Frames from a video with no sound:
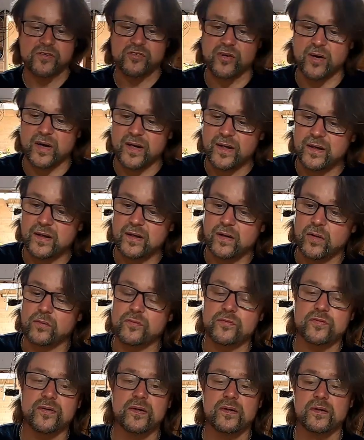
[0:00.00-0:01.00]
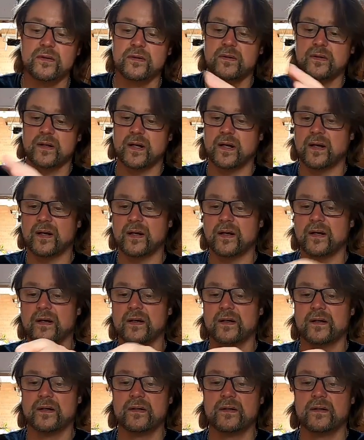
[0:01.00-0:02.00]
psi of
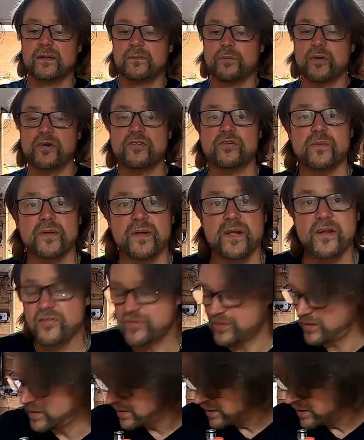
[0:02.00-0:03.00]
pressure in this.